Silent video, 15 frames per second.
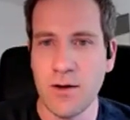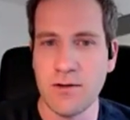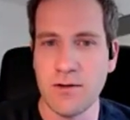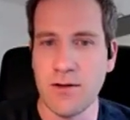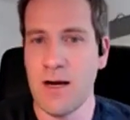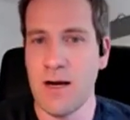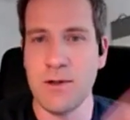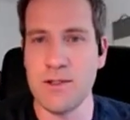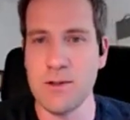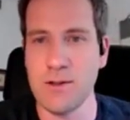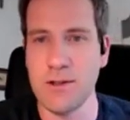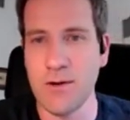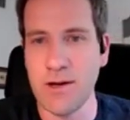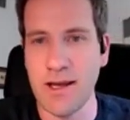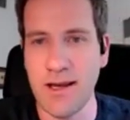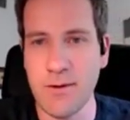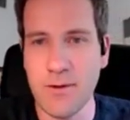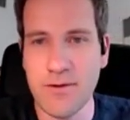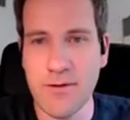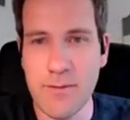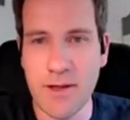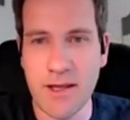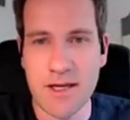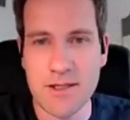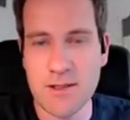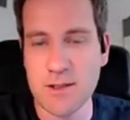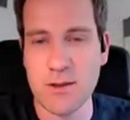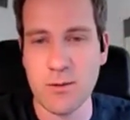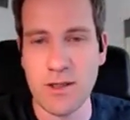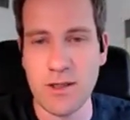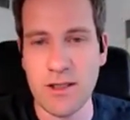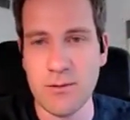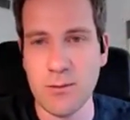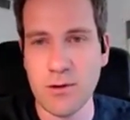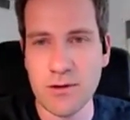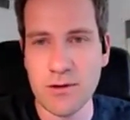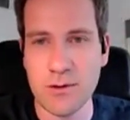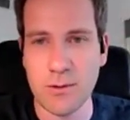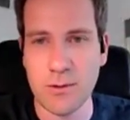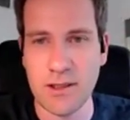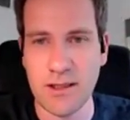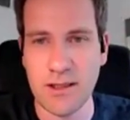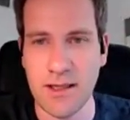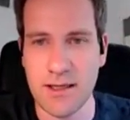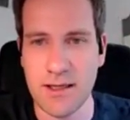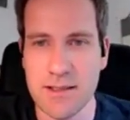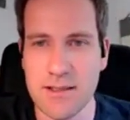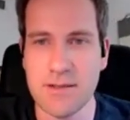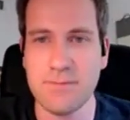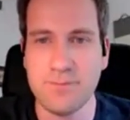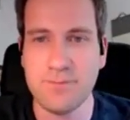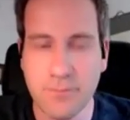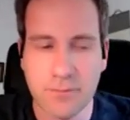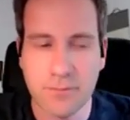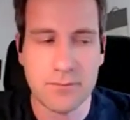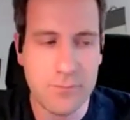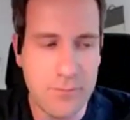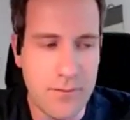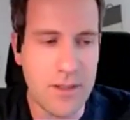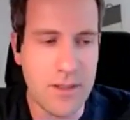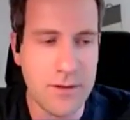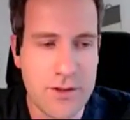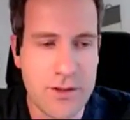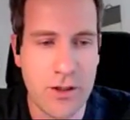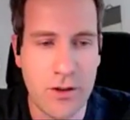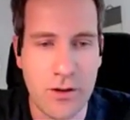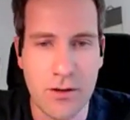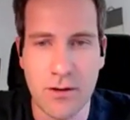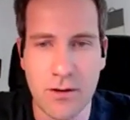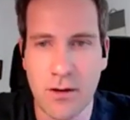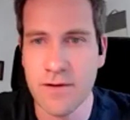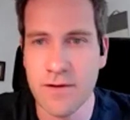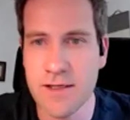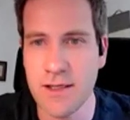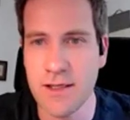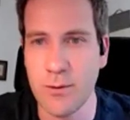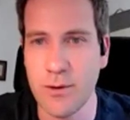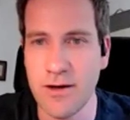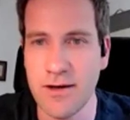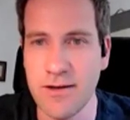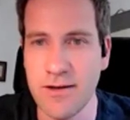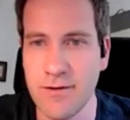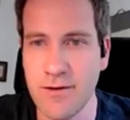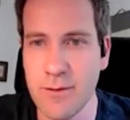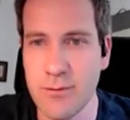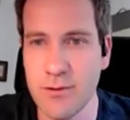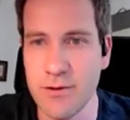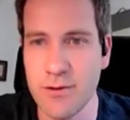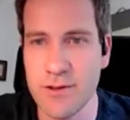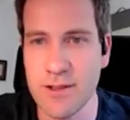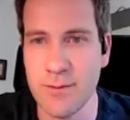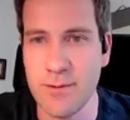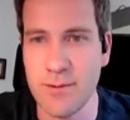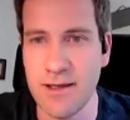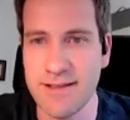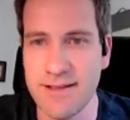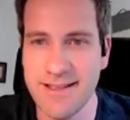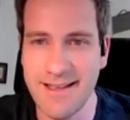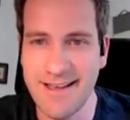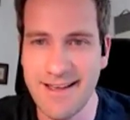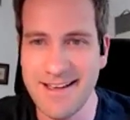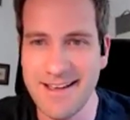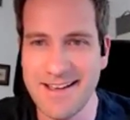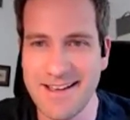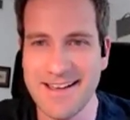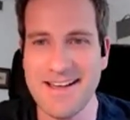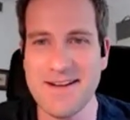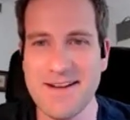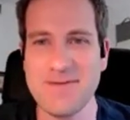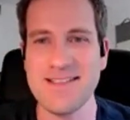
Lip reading: are we doing okay with replications? Do we need more? Do we need less? So So obviously we're in the reproducibility club,